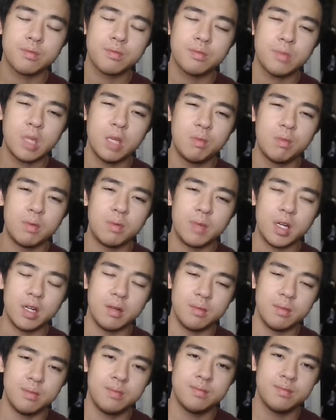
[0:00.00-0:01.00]
keep in
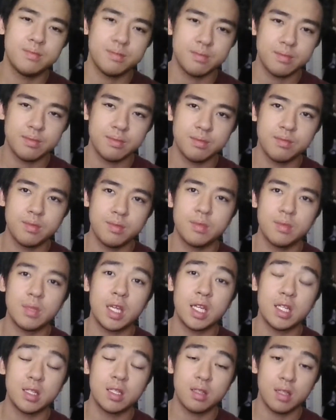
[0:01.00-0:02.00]
mind,
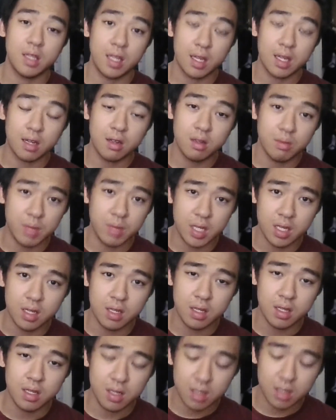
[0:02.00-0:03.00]
they're gonna be
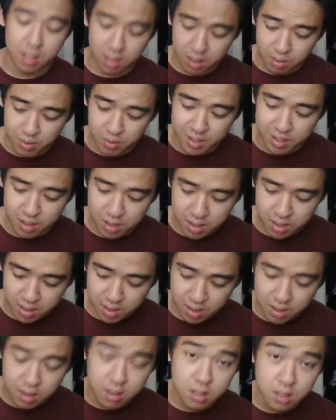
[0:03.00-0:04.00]
the most
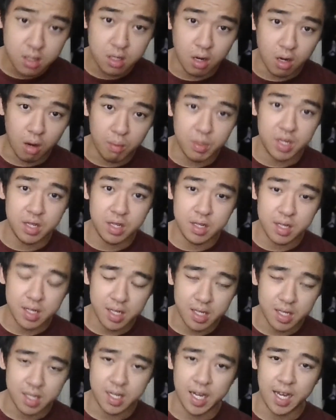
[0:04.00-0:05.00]
dominant
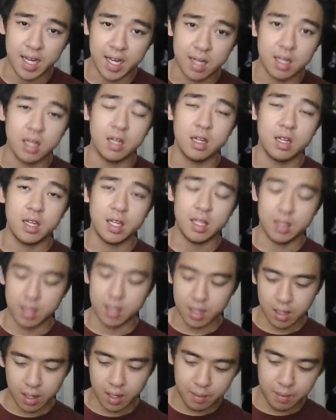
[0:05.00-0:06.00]
attacker in the
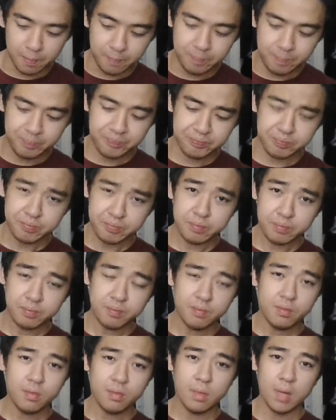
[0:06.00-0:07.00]
game.
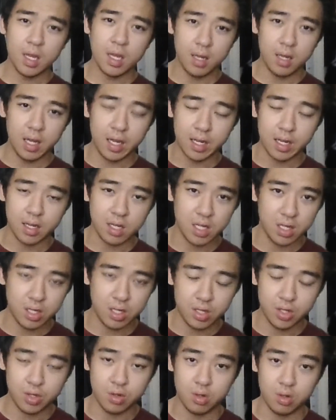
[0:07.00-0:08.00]
Like,
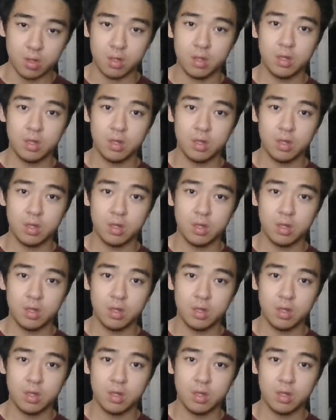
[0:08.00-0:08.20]
sure.